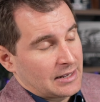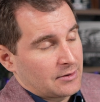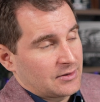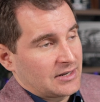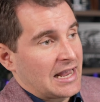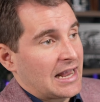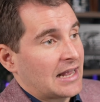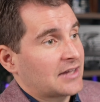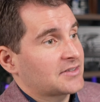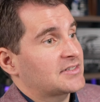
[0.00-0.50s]

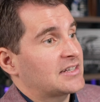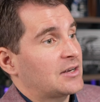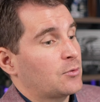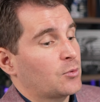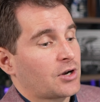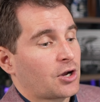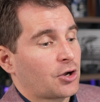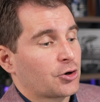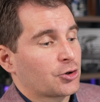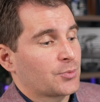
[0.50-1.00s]
can't say
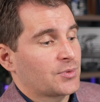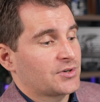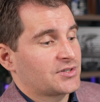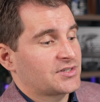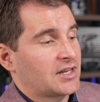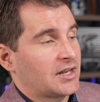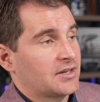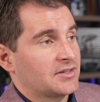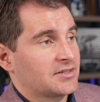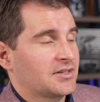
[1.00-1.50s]

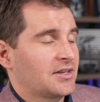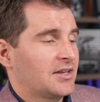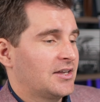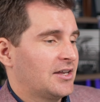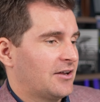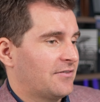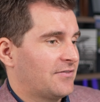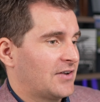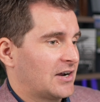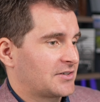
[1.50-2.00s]
100%
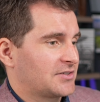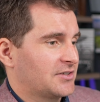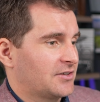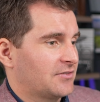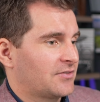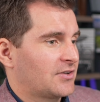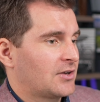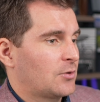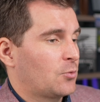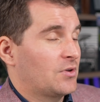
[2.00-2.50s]

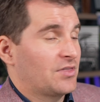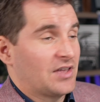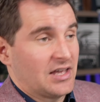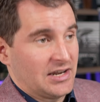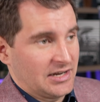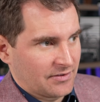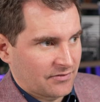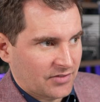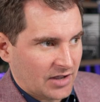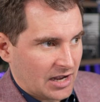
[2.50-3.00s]
effective with
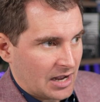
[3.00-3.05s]
any of the